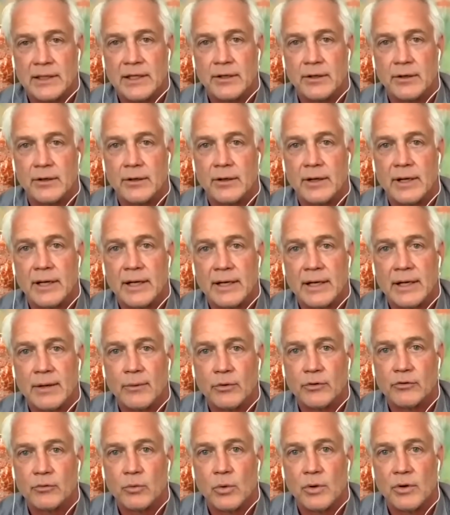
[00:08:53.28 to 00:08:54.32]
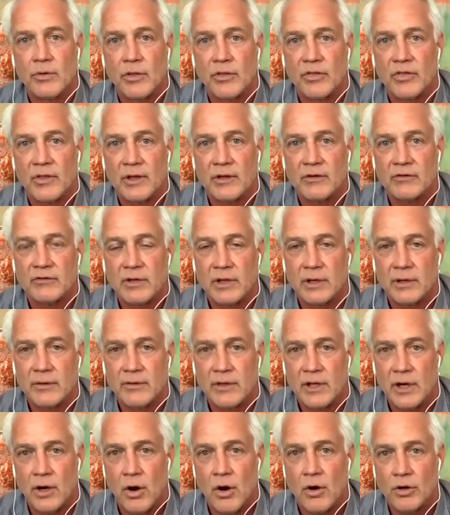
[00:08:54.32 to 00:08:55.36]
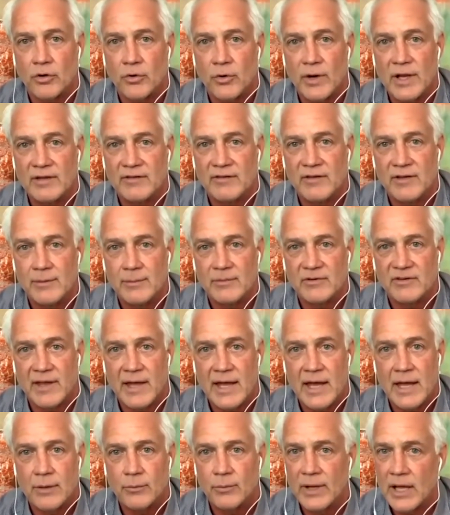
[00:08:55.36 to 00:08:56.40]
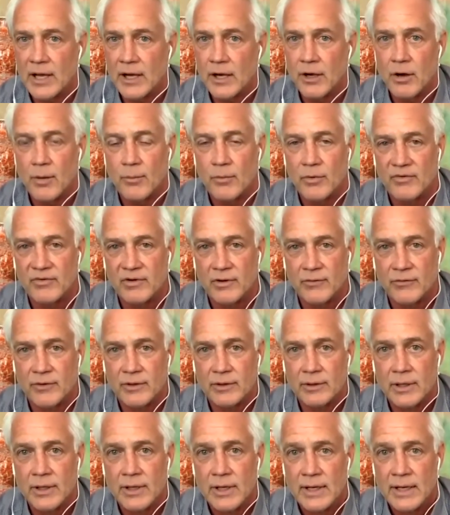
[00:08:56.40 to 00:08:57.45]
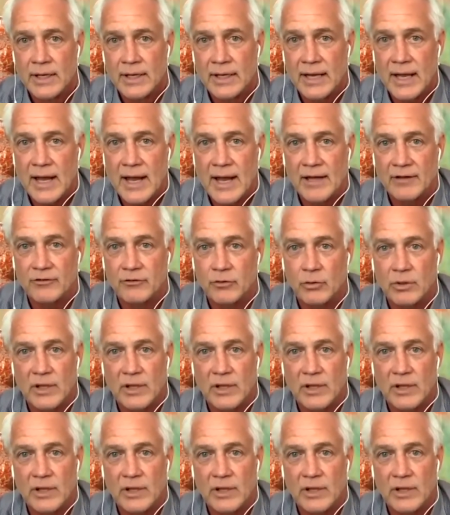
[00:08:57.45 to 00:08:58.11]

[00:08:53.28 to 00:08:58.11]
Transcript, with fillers: leader, and it was one of the things that that our great teams had. We had a number of different guys